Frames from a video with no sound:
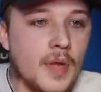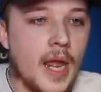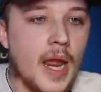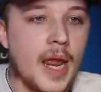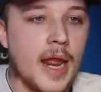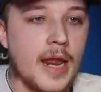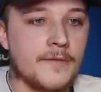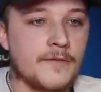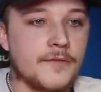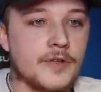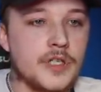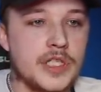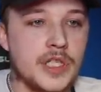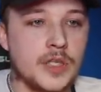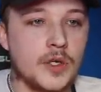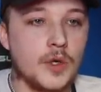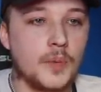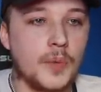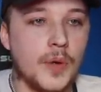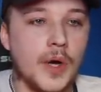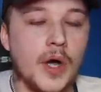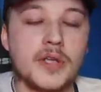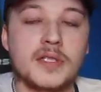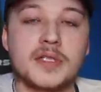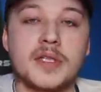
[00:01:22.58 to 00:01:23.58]
Every single
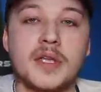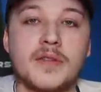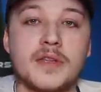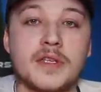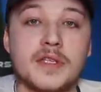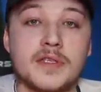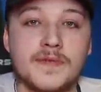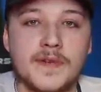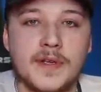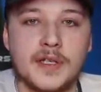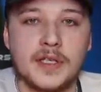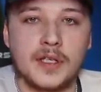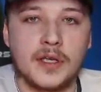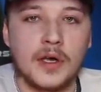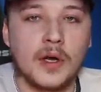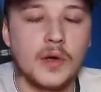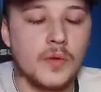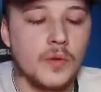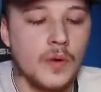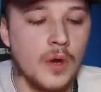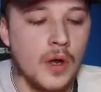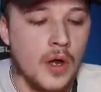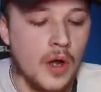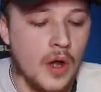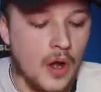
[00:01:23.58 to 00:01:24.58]
person in this video,
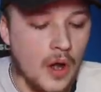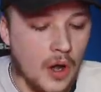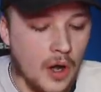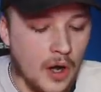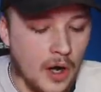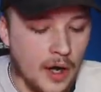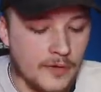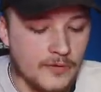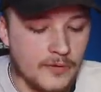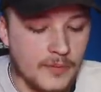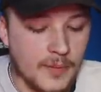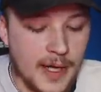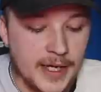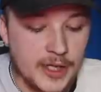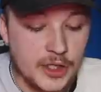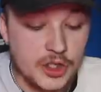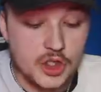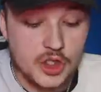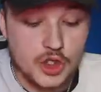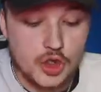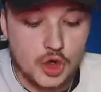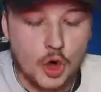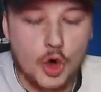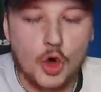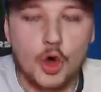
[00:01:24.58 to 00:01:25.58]
I've made
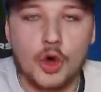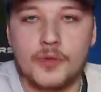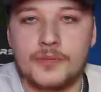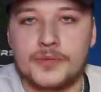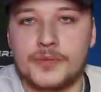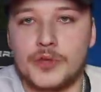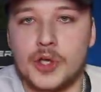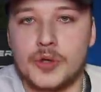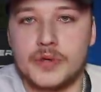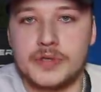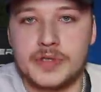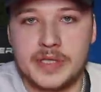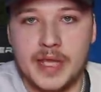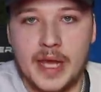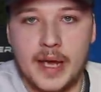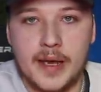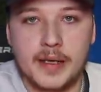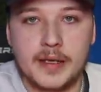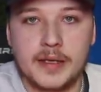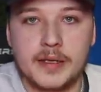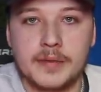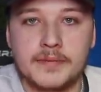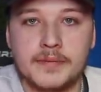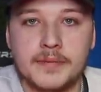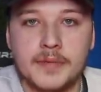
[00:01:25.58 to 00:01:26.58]
sure knows
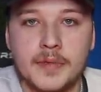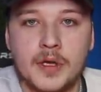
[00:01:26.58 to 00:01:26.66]
Deck.